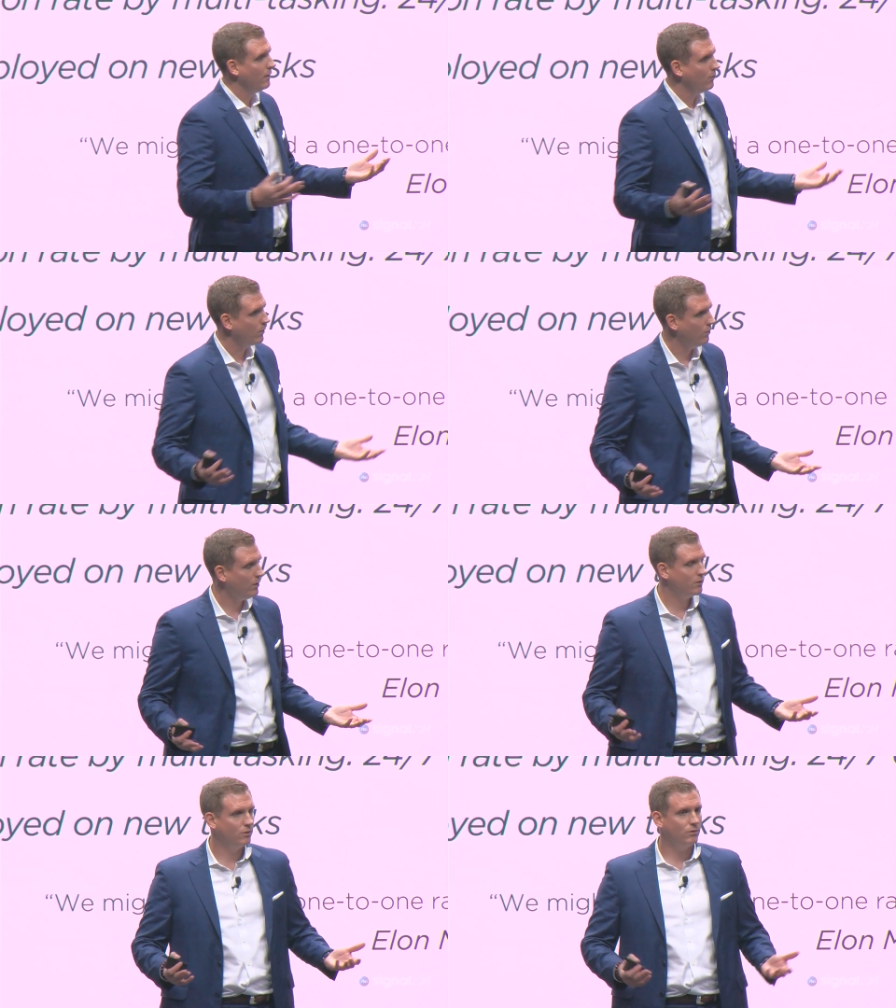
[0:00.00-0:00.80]
What we want
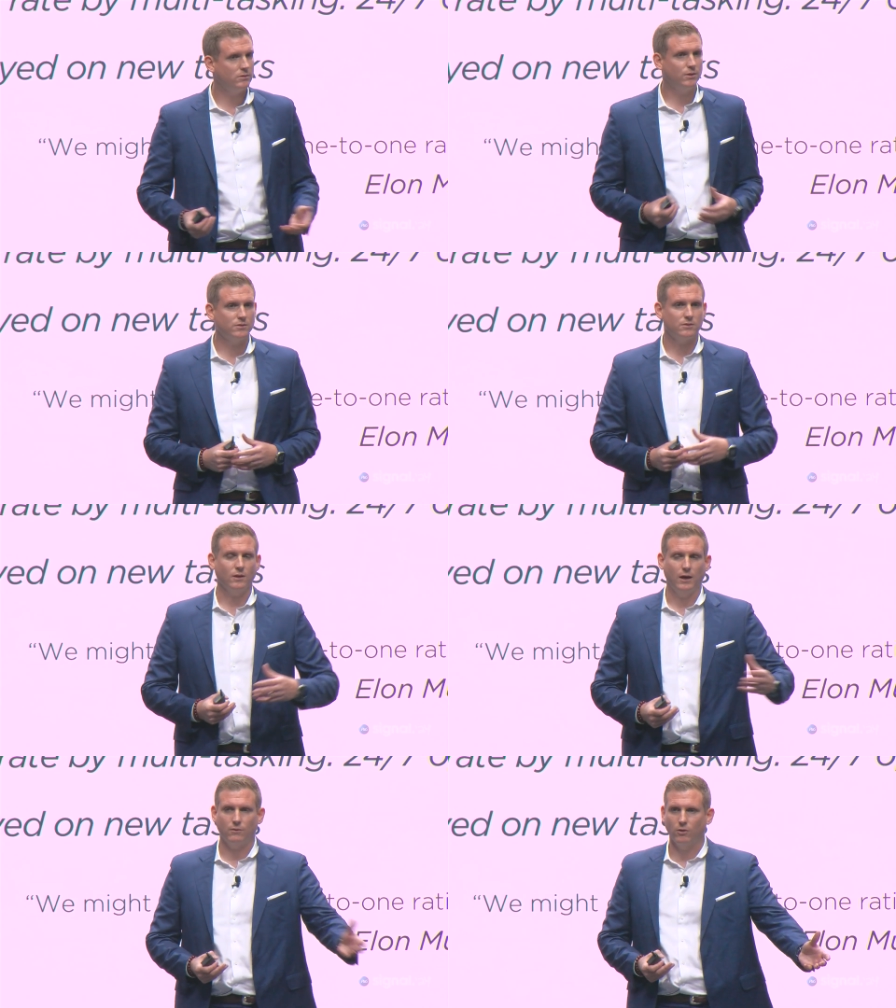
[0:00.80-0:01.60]
to do is just
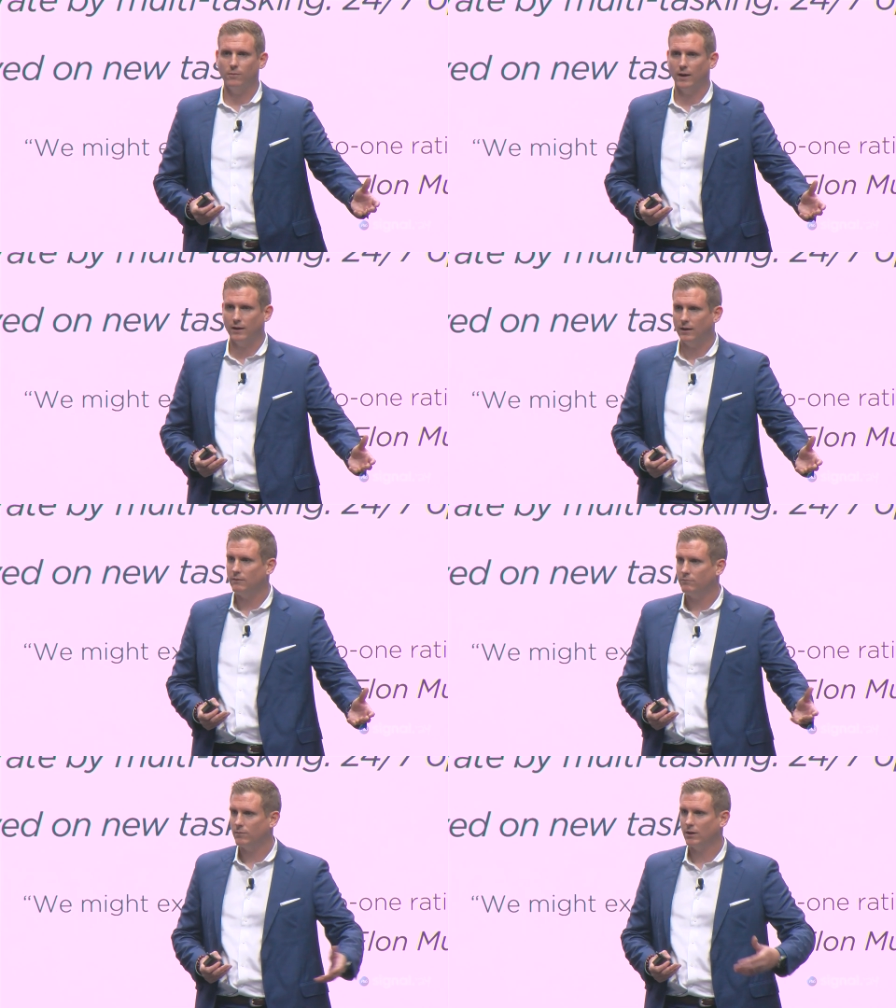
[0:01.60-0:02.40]
slot a robot in.
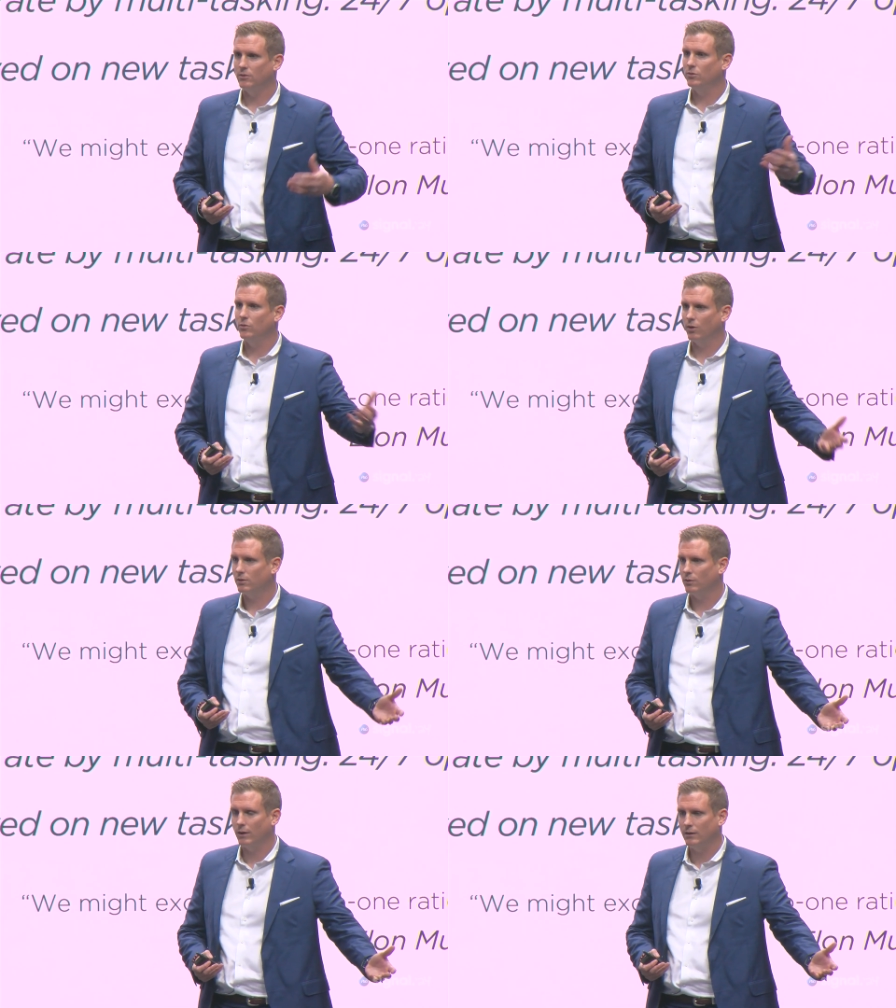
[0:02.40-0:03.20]
It can do work
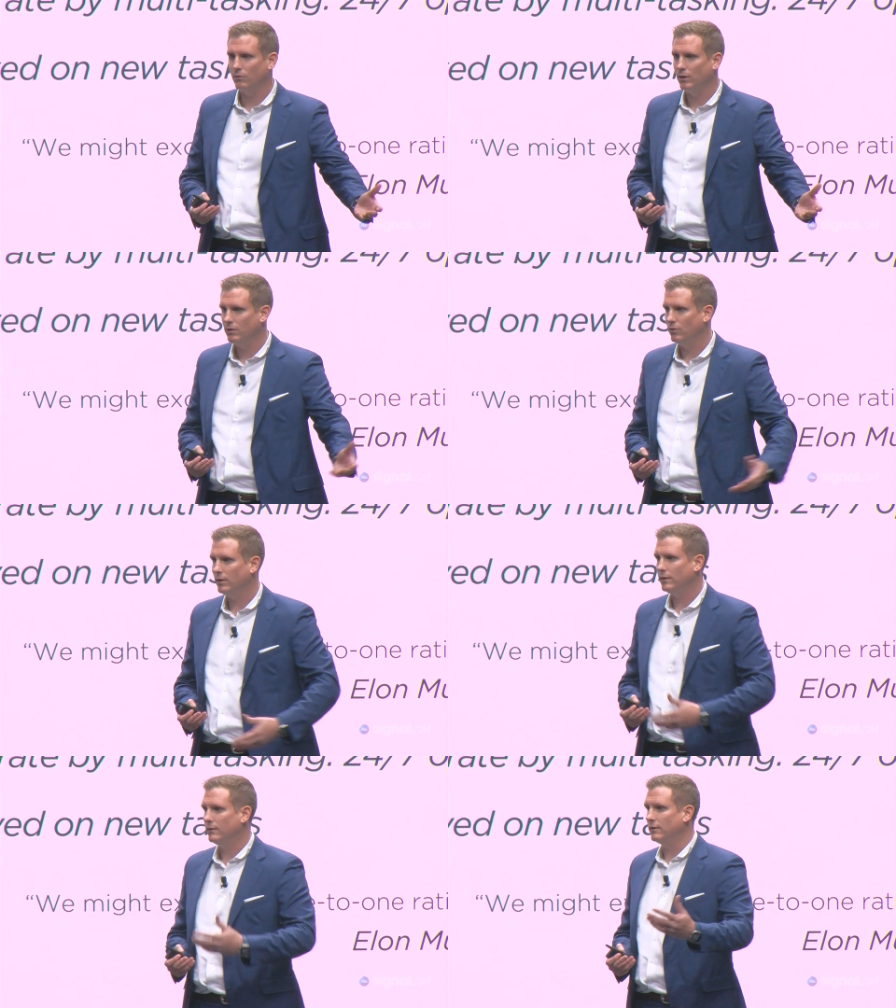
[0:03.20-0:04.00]
the way that we do
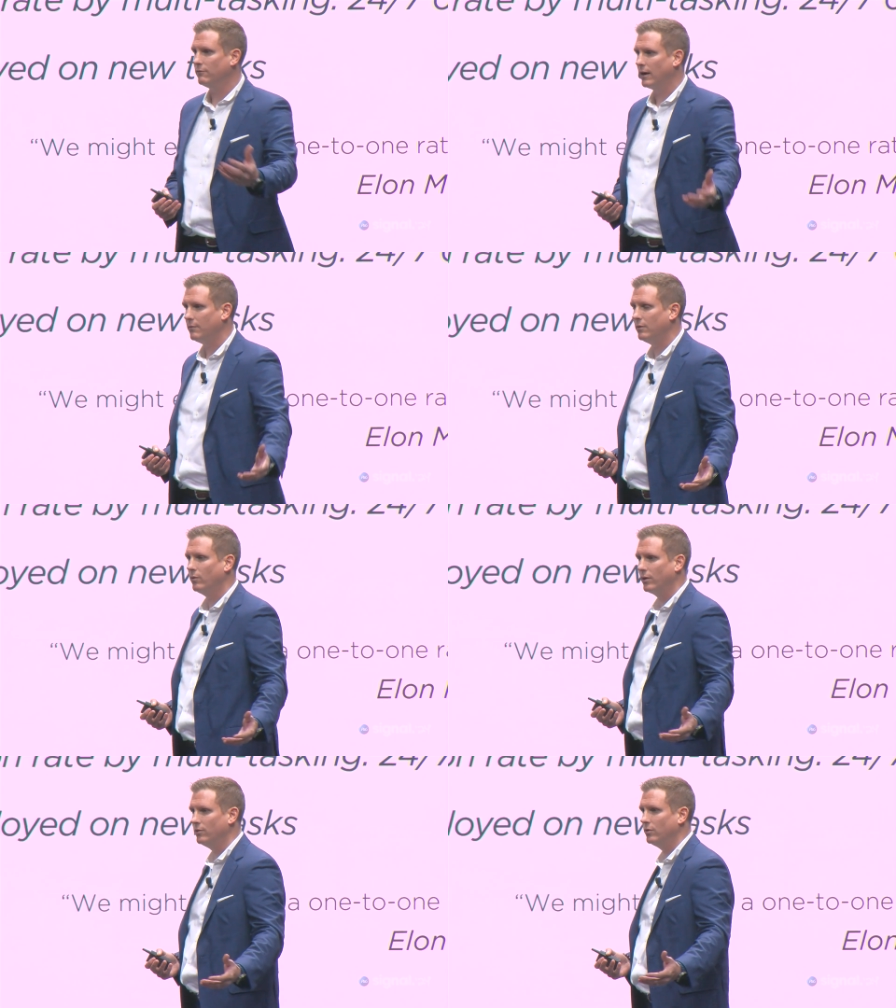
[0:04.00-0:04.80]
it in the environment
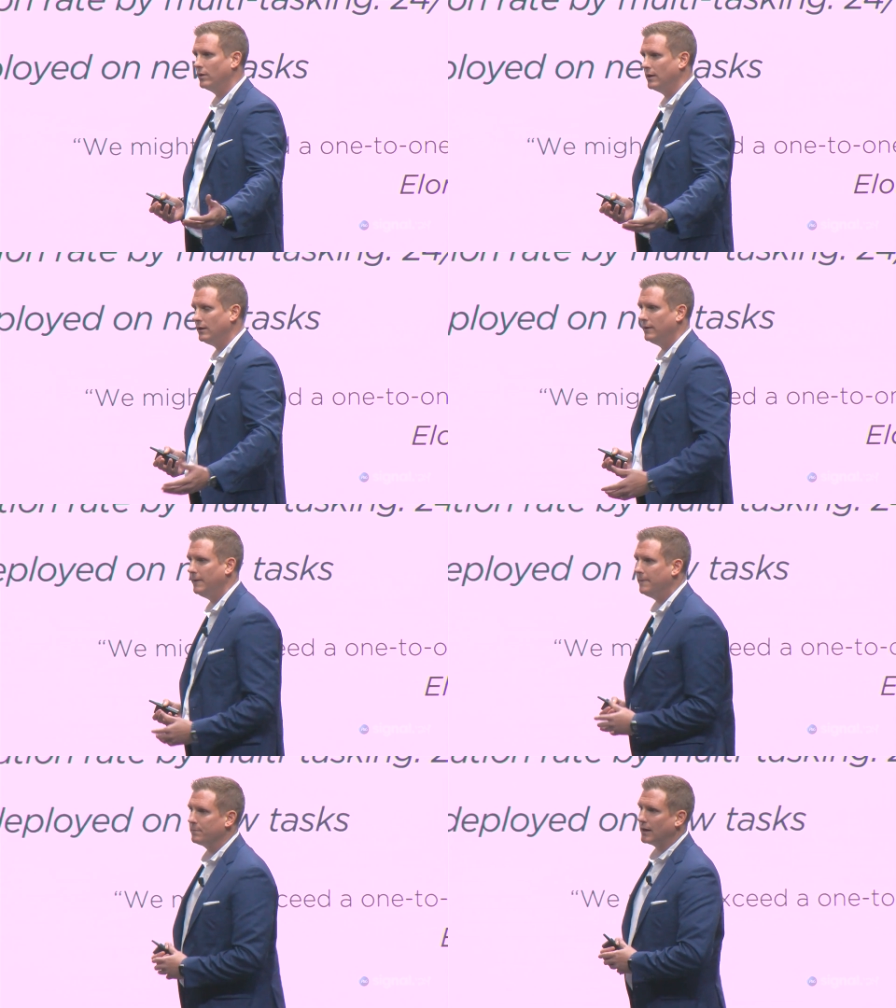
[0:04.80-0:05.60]
we're doing it.
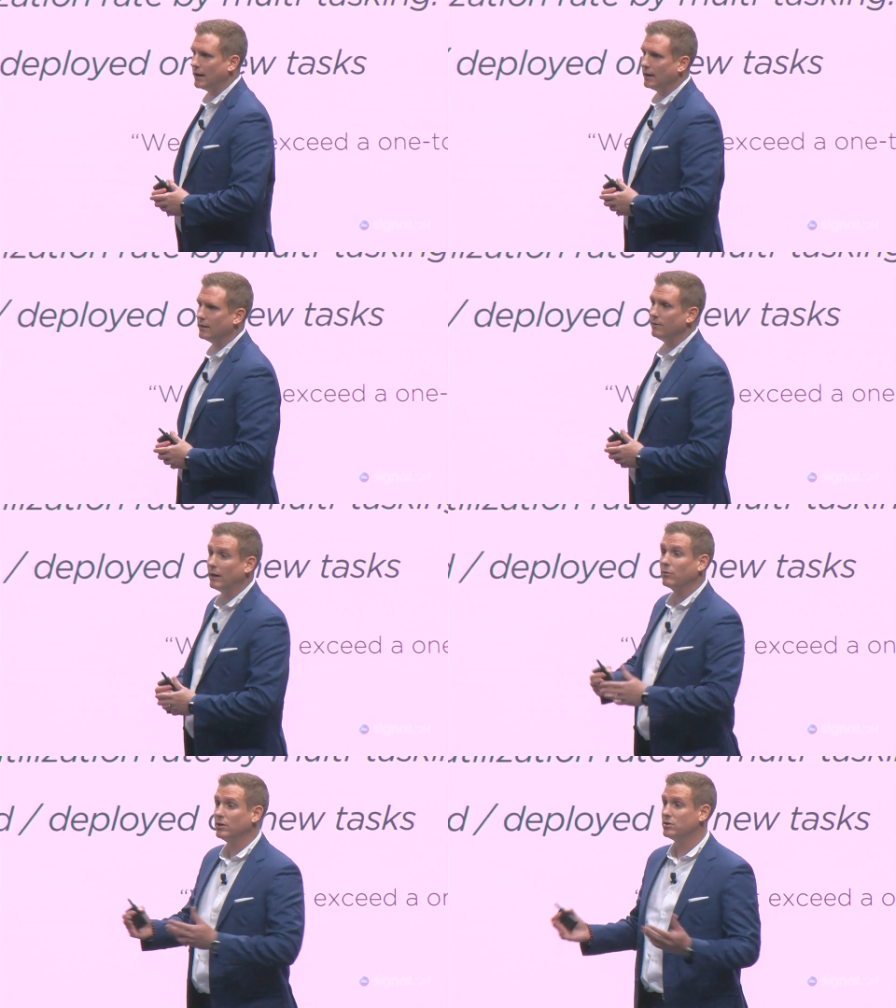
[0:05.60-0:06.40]
And
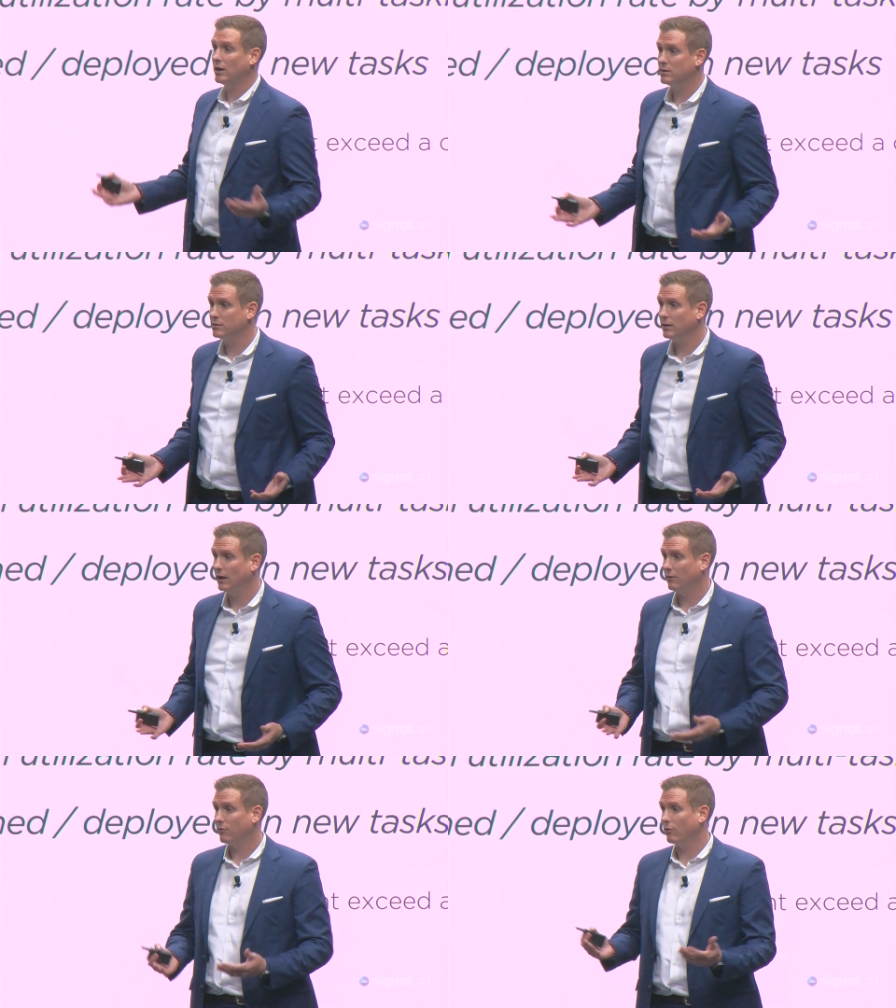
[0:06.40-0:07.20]
that really changes the
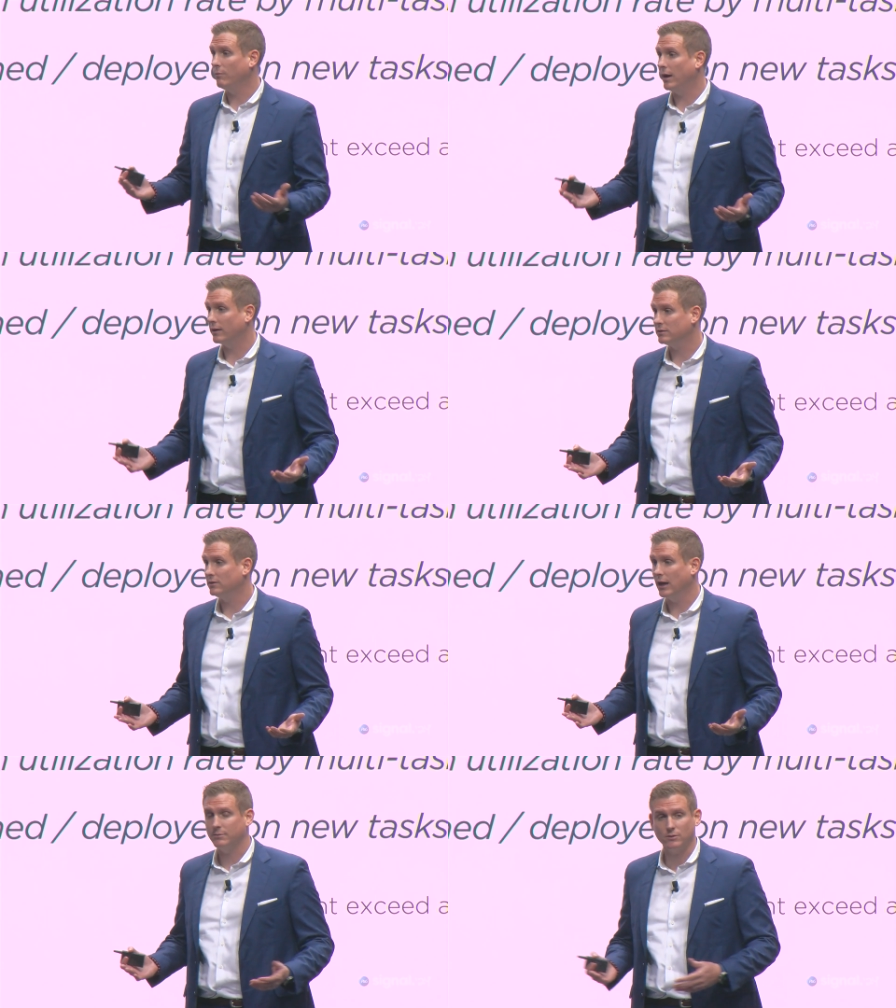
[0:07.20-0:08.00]
game for robotics
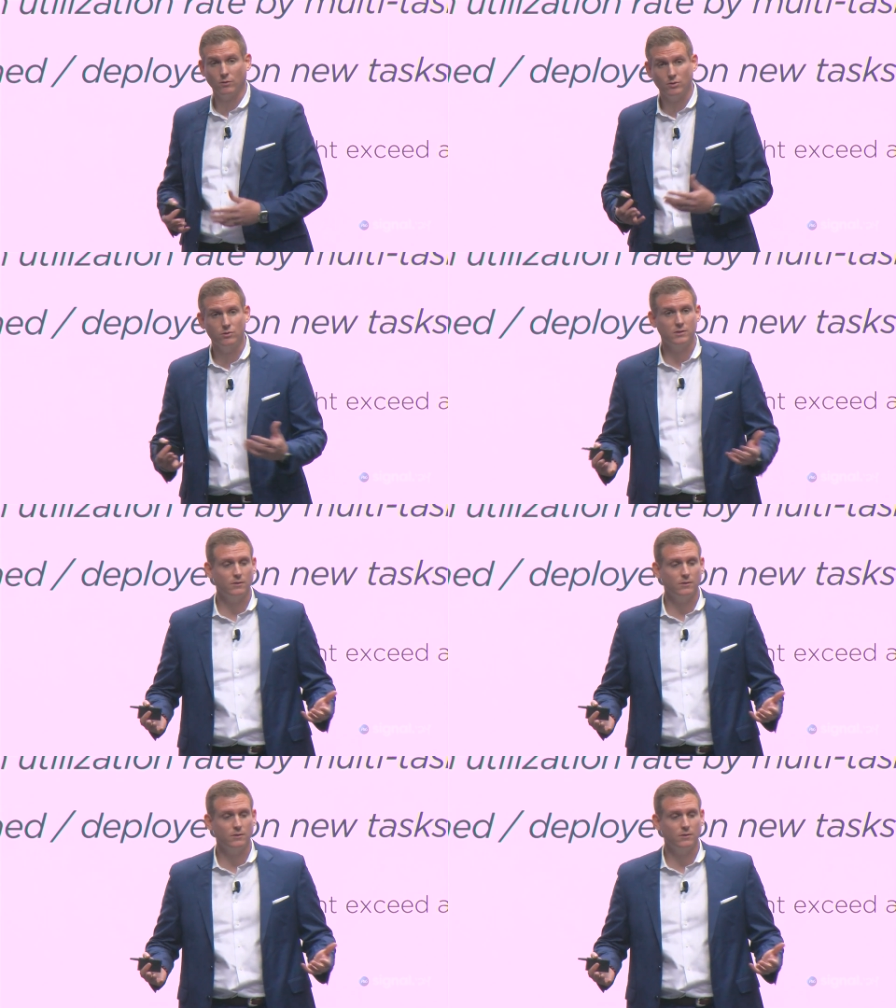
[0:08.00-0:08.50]
adoption, reduces